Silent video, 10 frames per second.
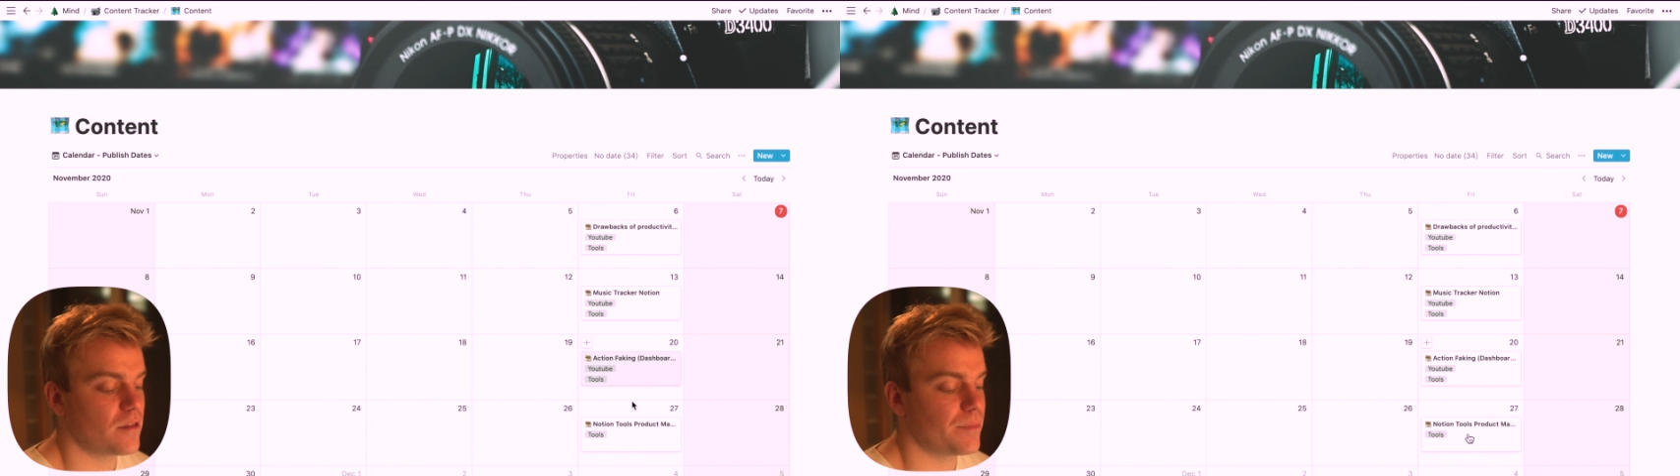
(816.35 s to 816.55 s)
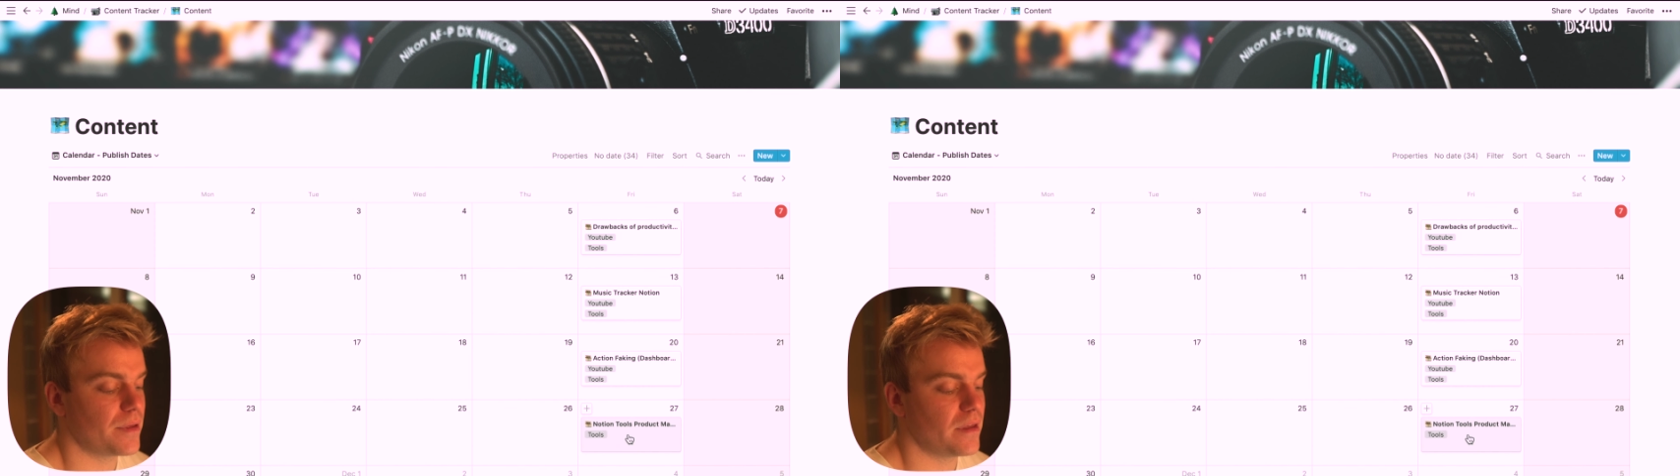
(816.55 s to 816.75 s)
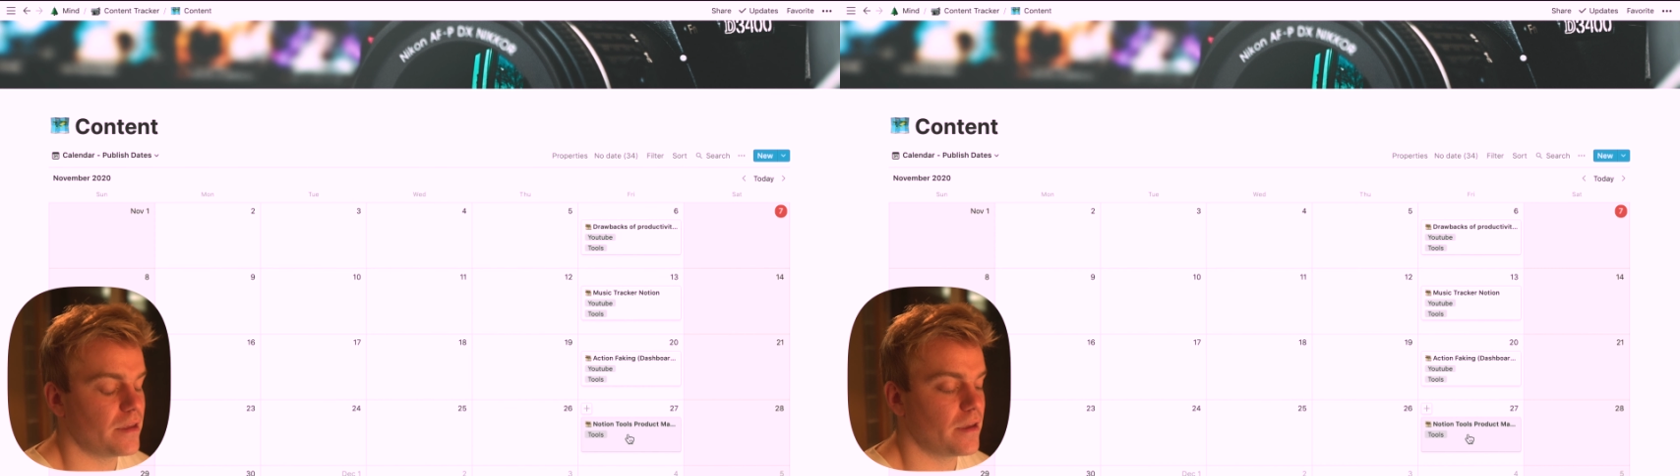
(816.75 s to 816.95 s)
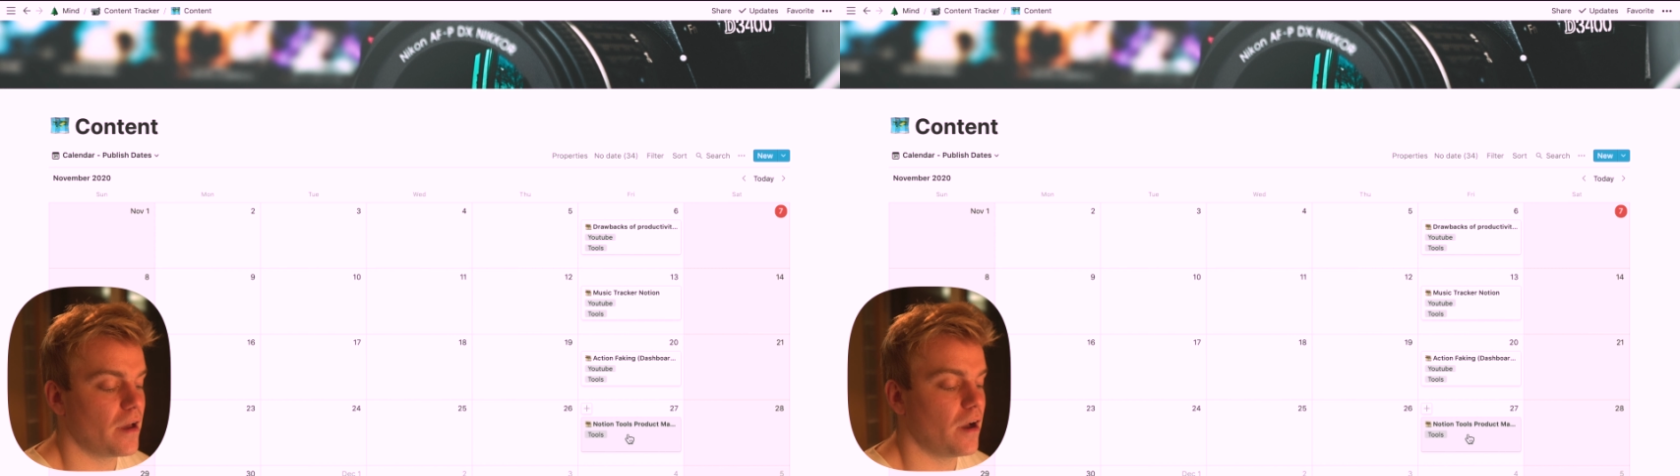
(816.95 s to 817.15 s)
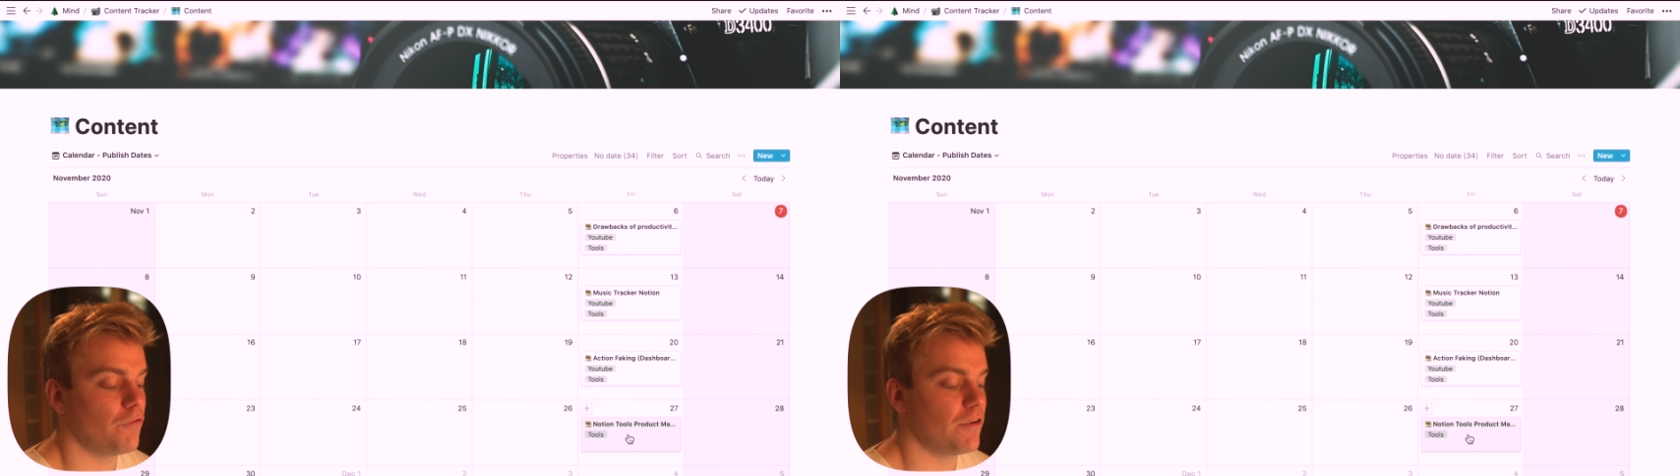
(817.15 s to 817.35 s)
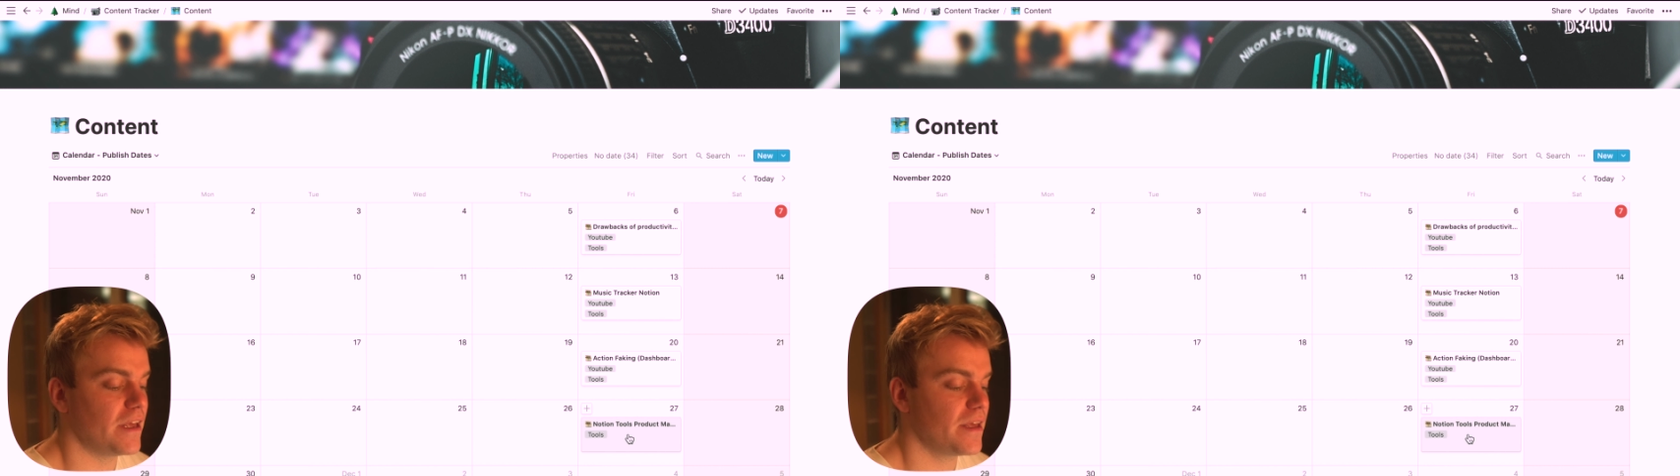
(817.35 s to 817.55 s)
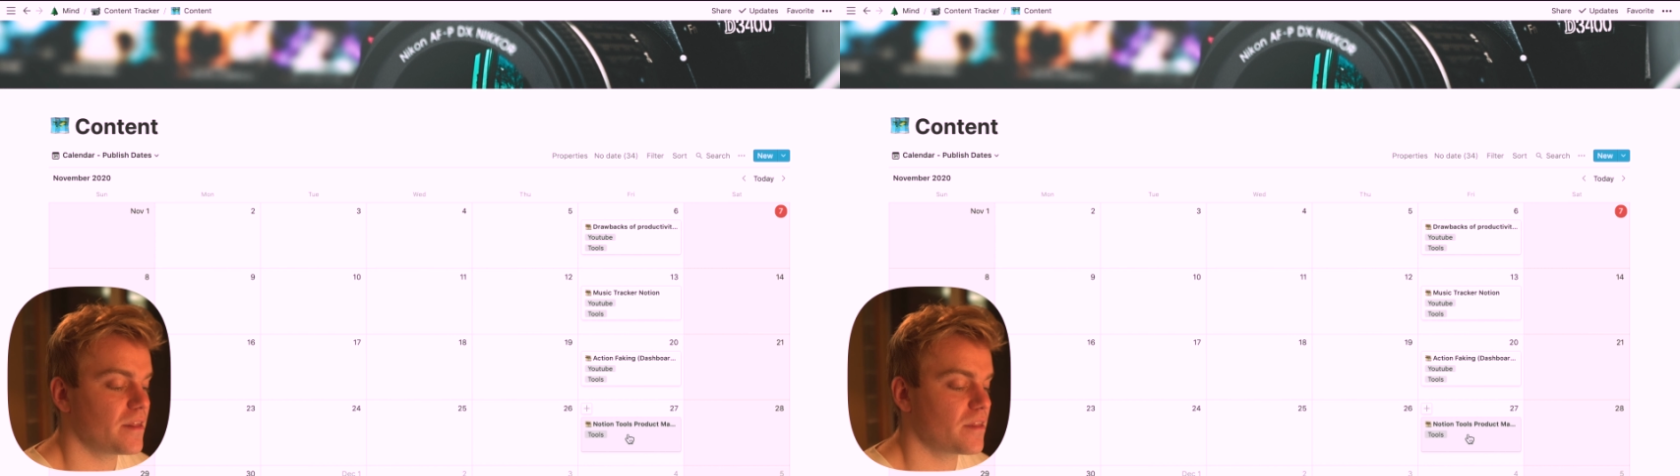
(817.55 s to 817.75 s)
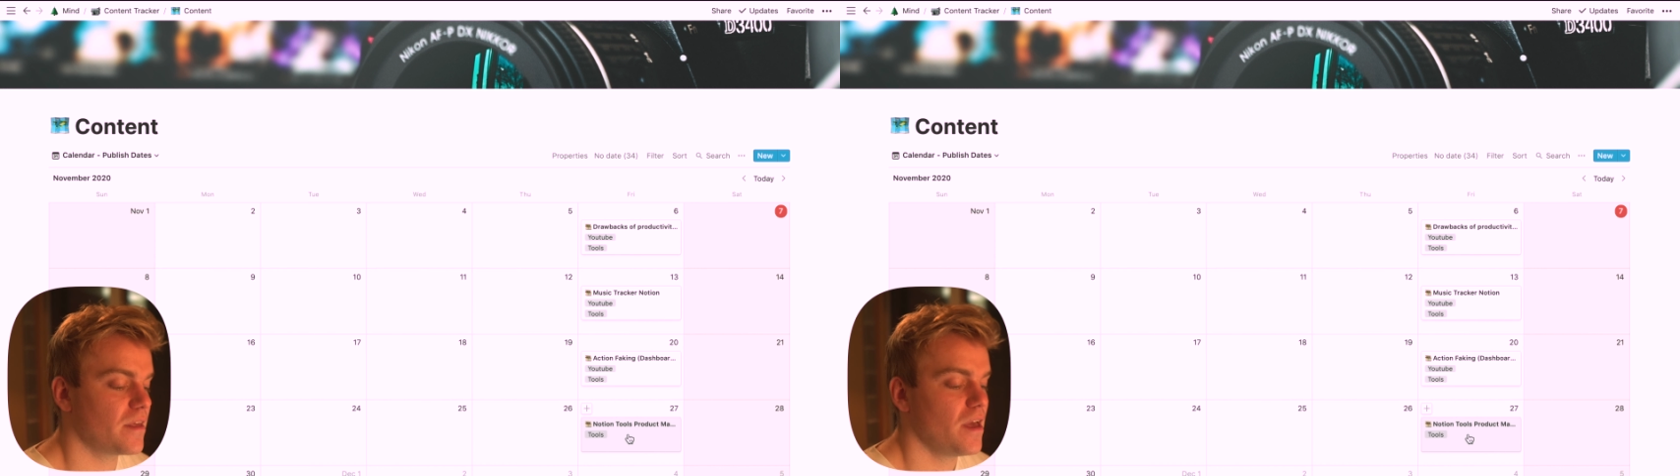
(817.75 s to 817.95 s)
to be
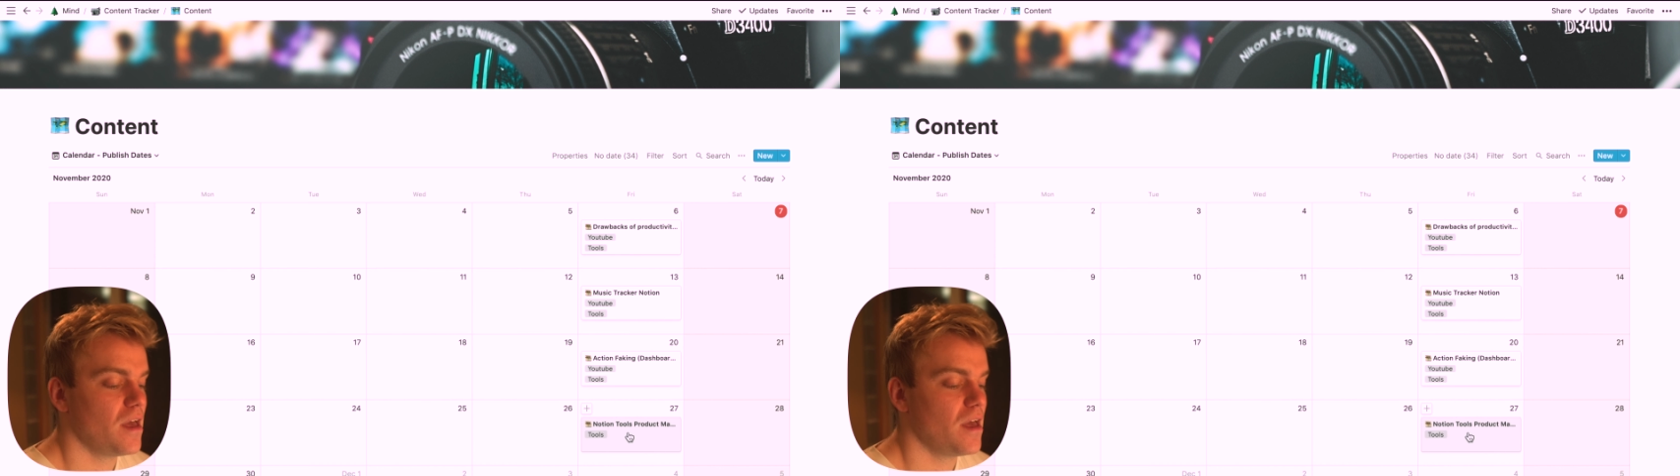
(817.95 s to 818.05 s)
released.